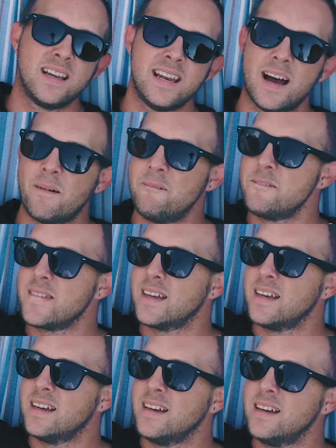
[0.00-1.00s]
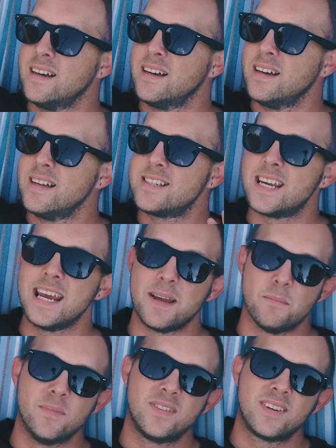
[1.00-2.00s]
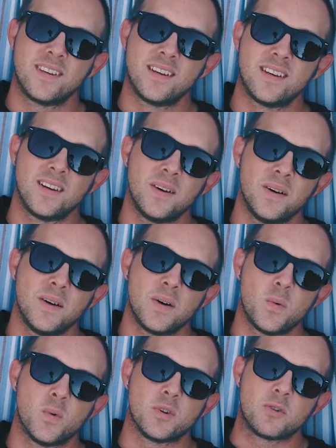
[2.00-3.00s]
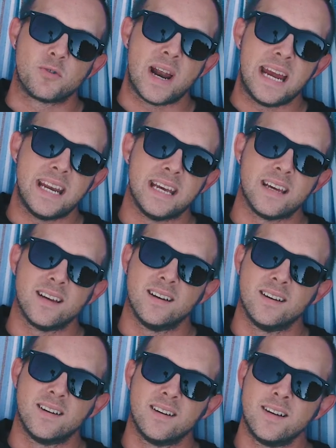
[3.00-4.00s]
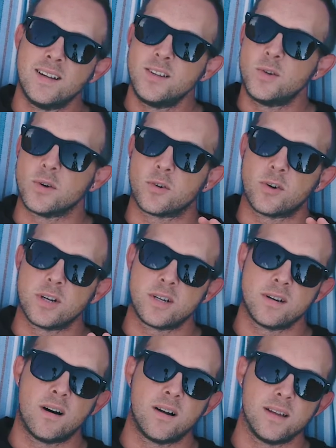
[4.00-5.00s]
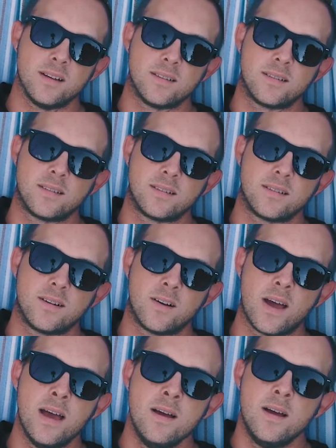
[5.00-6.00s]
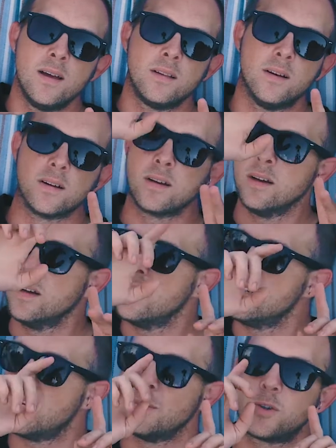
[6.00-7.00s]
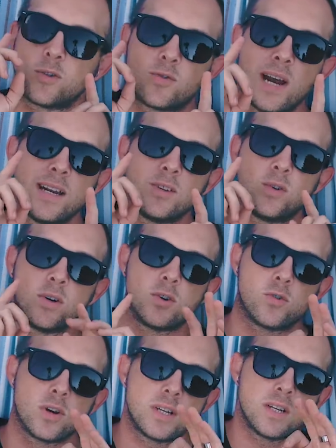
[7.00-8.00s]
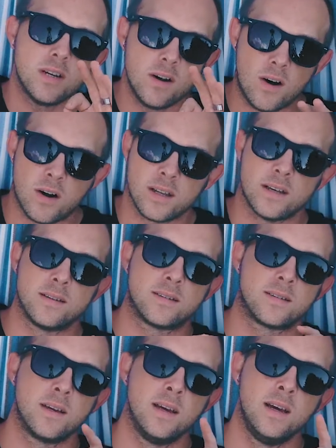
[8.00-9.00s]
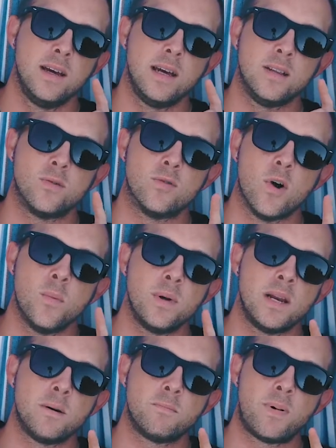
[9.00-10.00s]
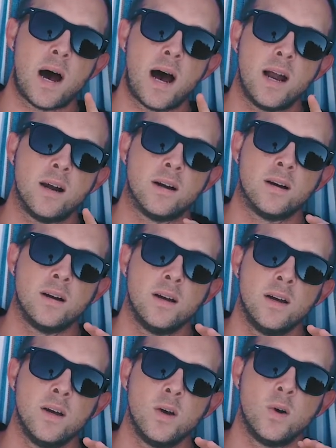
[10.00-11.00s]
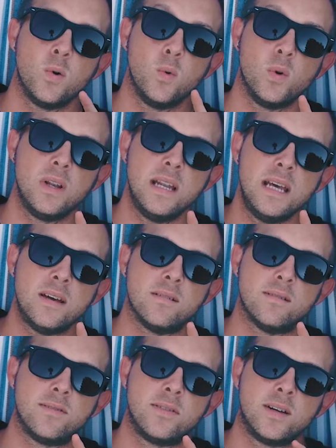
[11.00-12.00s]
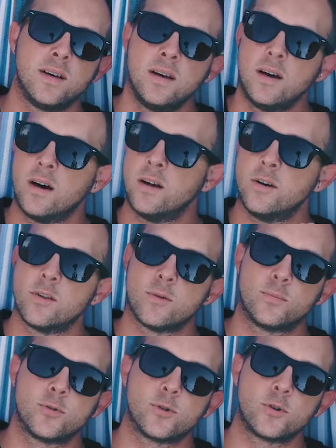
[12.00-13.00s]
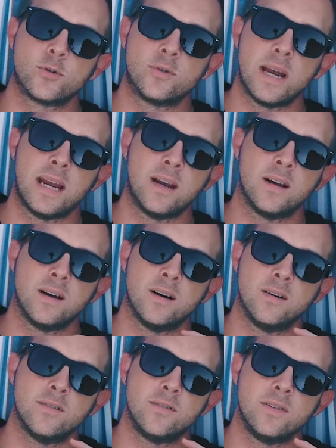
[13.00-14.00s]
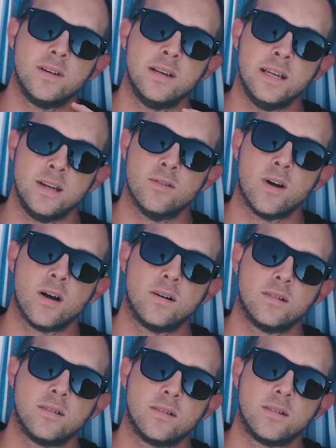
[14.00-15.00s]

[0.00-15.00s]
Now, James was writing to a Christian audience, okay? Look, James is writing to a Christian audience in the Roman Empire who lived under the brutal reign of Nero.